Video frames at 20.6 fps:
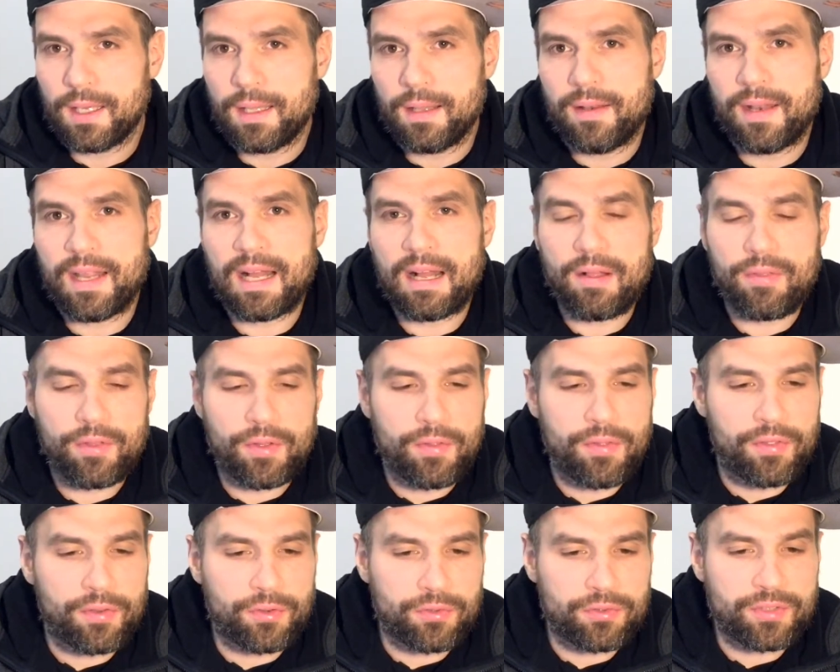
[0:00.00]
Now then
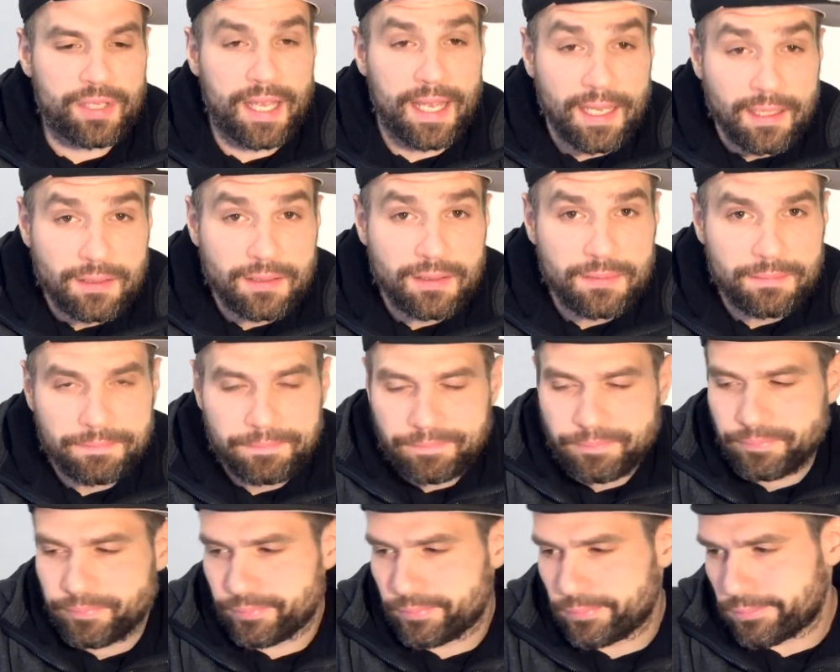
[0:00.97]
there's S.
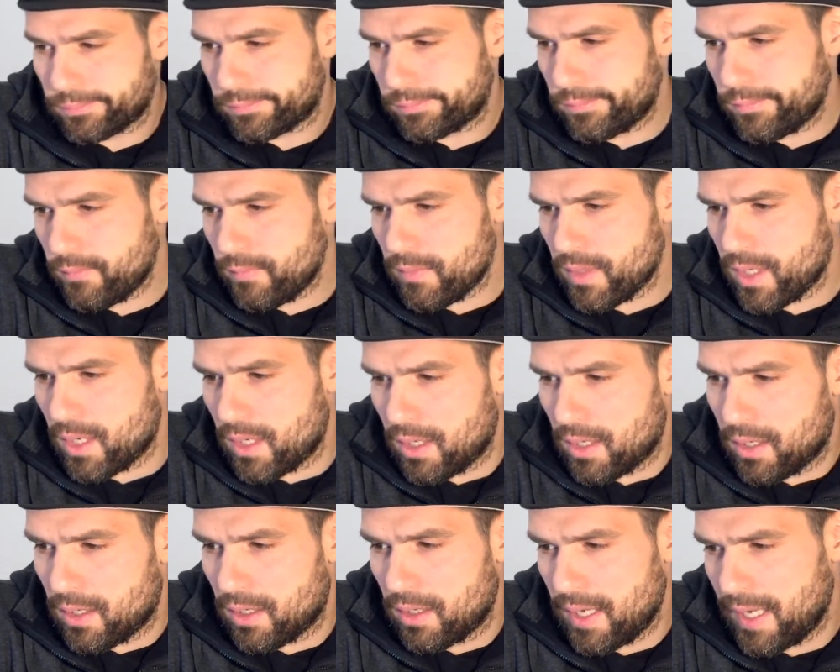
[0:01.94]

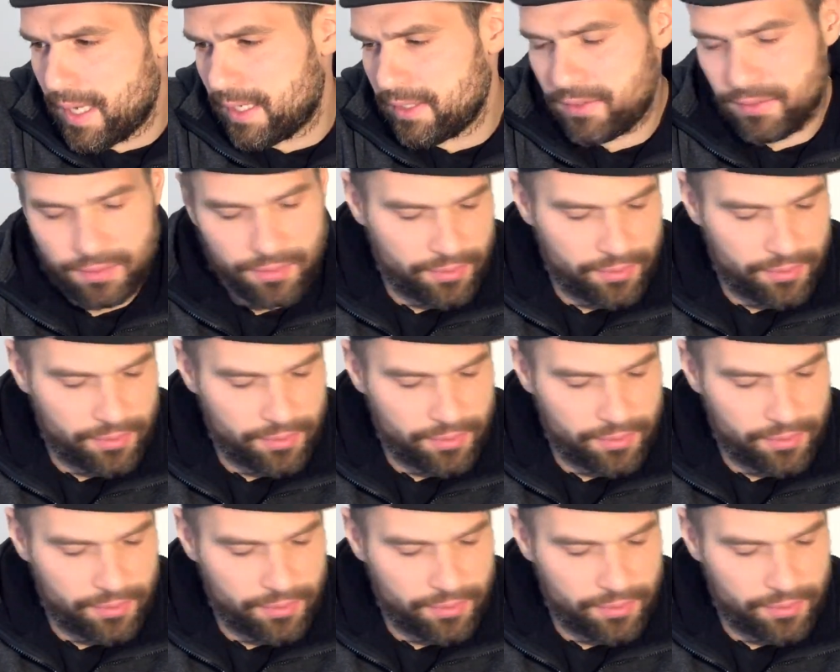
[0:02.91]
S is